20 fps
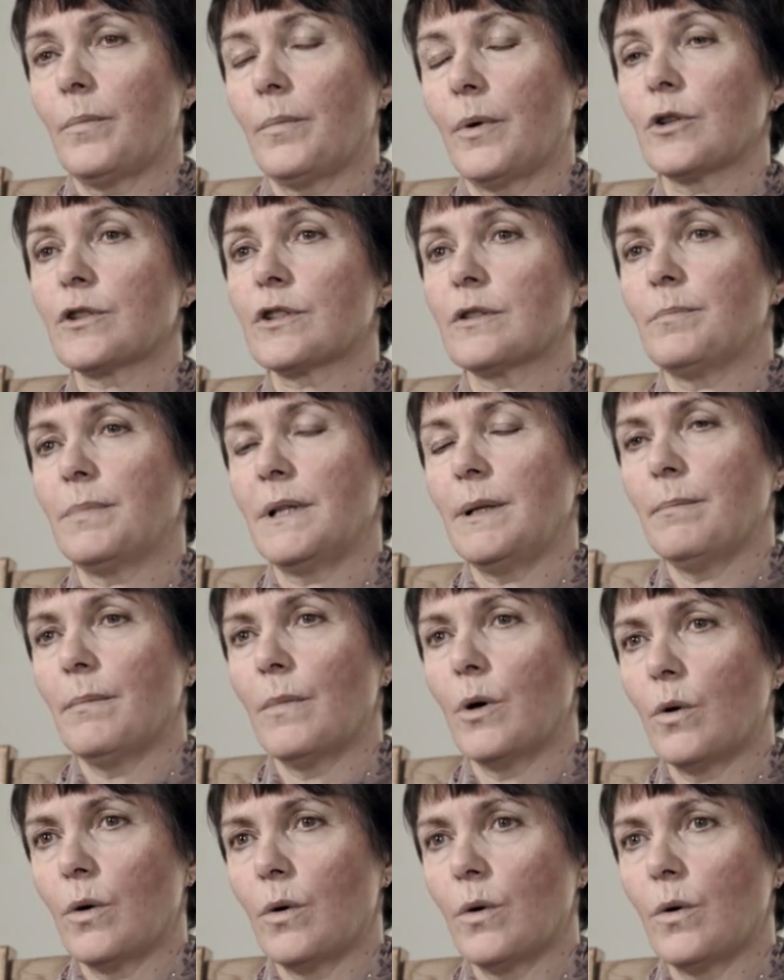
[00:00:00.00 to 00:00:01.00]
possibly
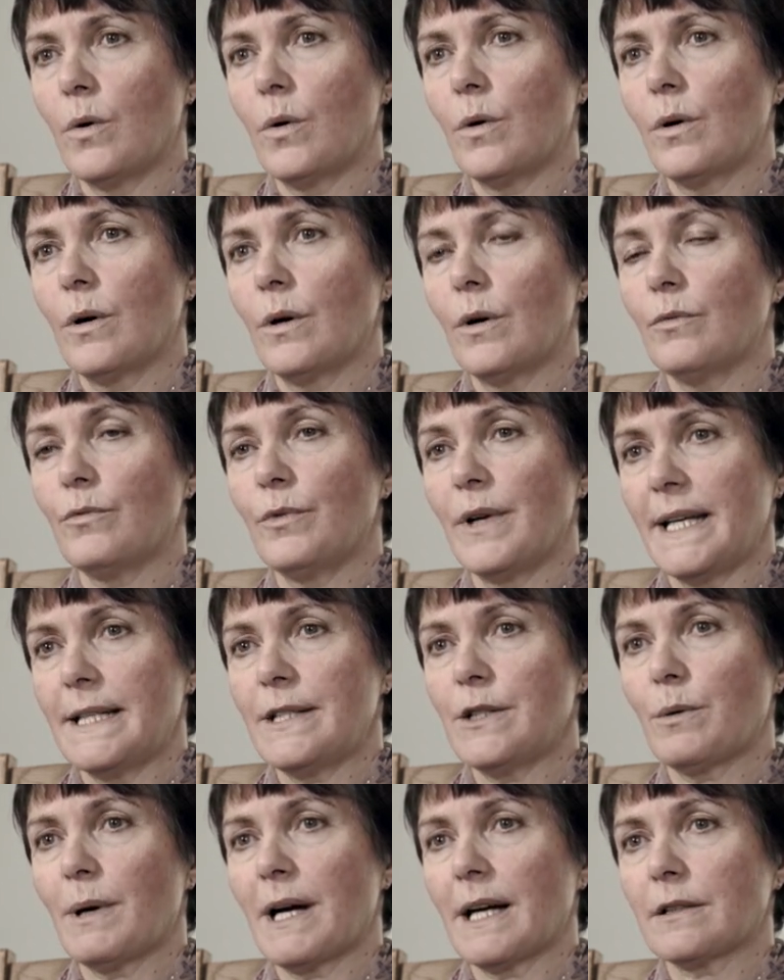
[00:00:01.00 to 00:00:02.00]
more
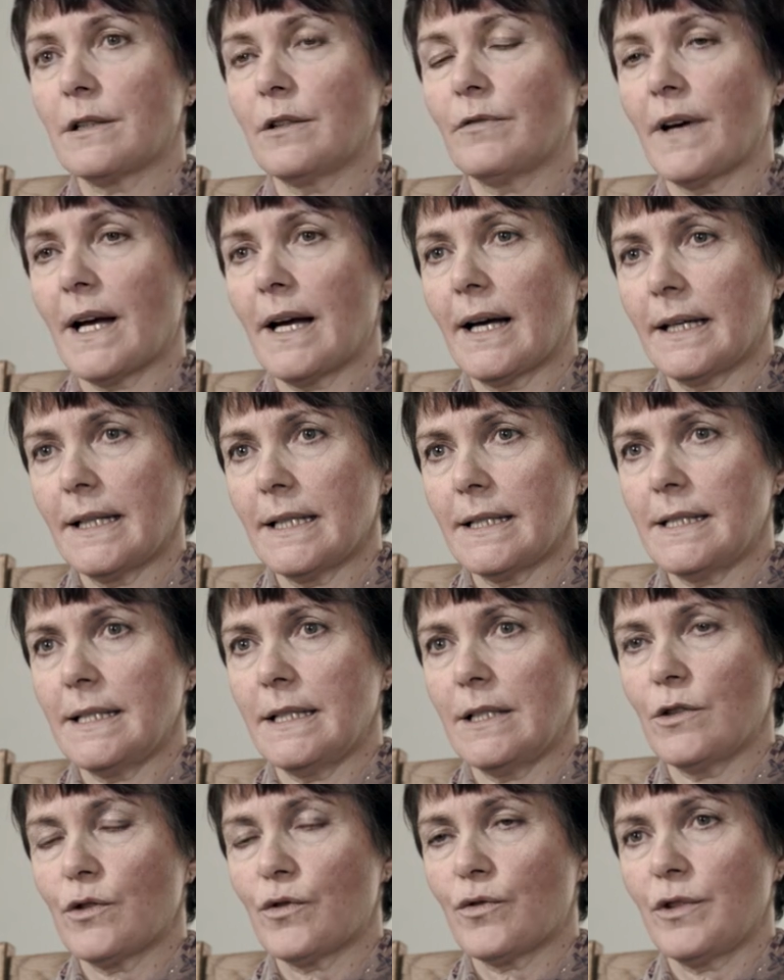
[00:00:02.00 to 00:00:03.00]
radioactive
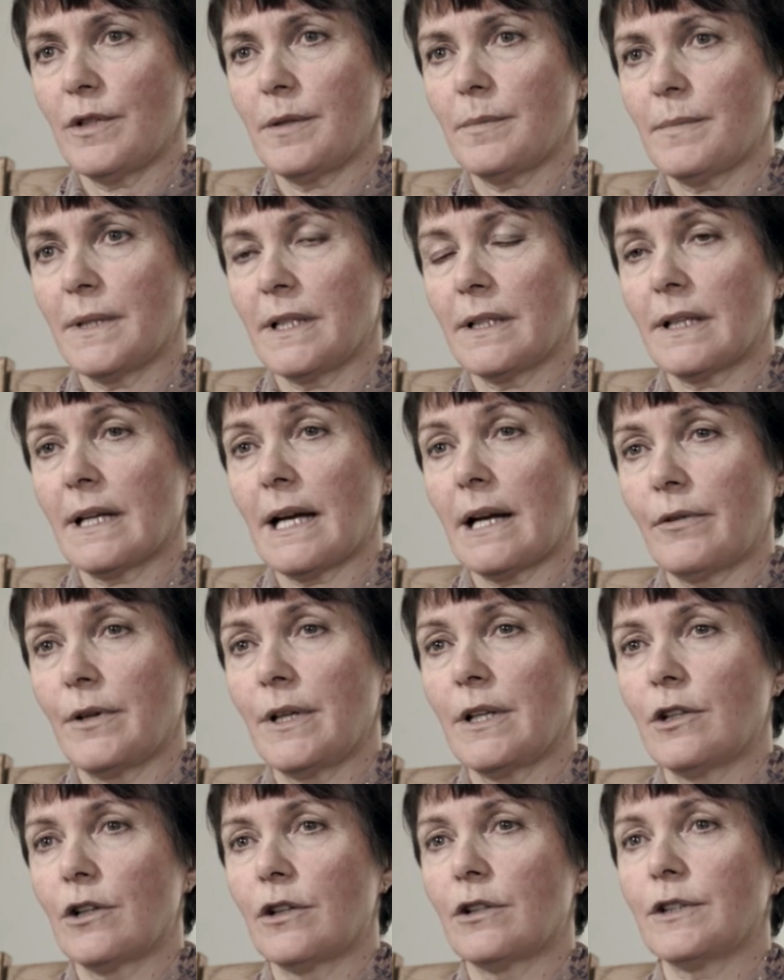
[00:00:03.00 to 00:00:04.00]
iodine treatment
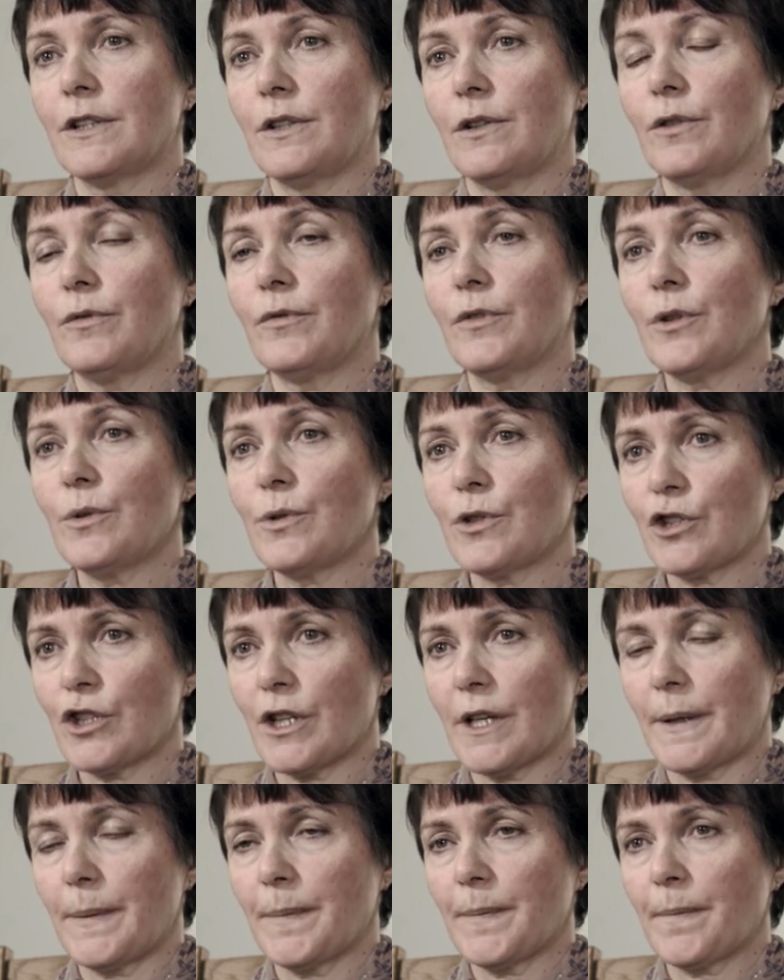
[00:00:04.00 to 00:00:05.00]
carrying on in the
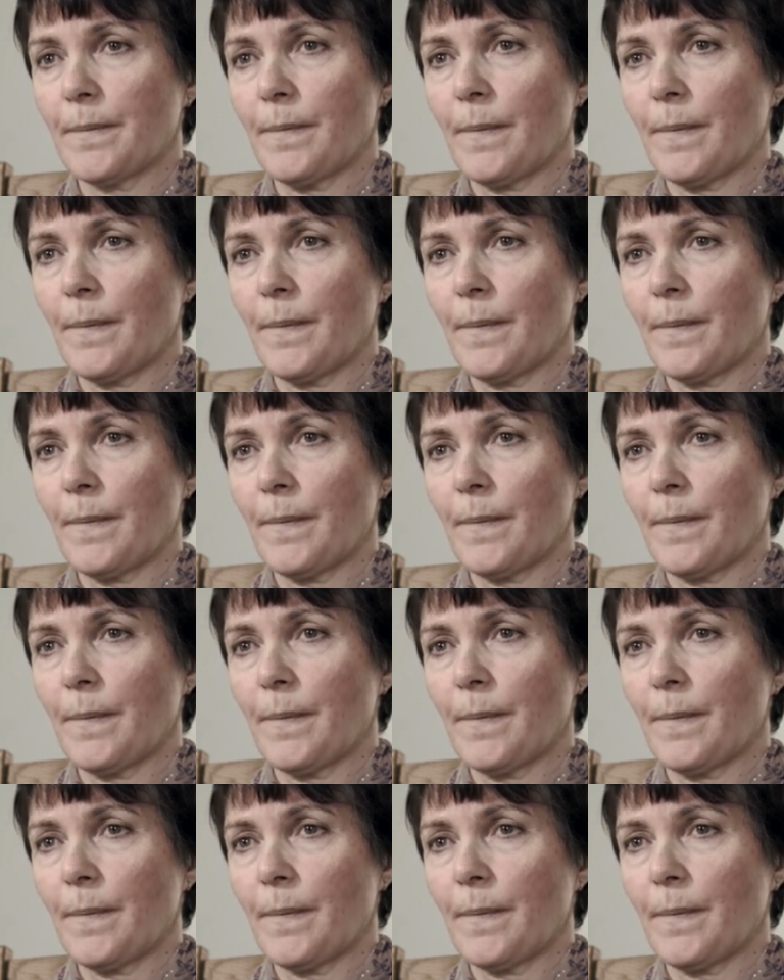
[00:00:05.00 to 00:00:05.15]
future.